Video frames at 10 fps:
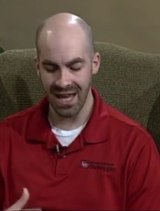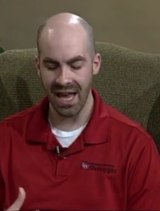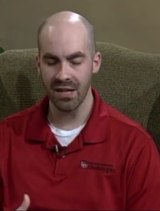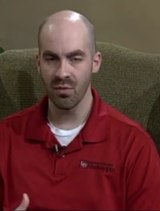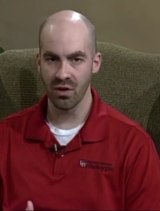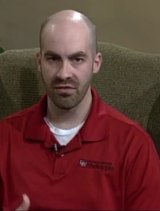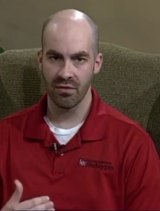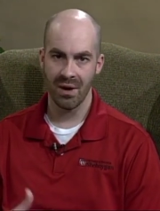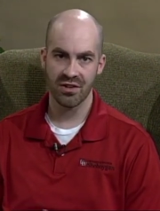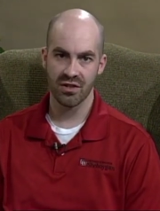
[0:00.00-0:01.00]
getting more
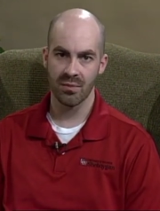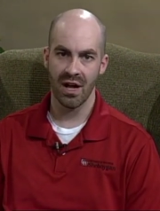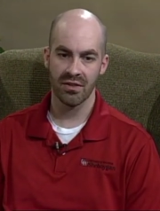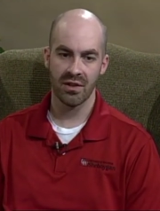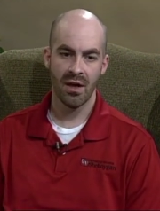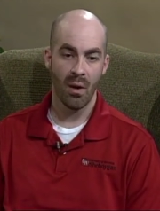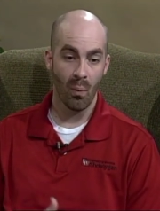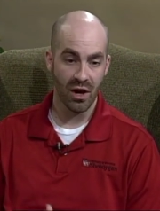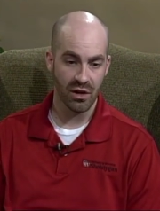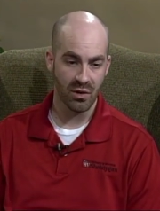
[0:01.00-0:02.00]
information about
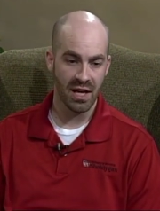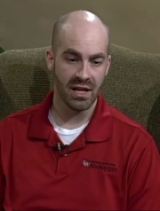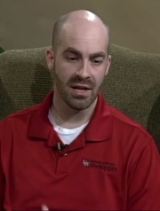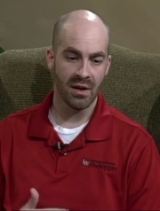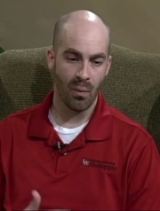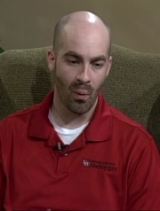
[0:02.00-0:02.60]
what you're eating,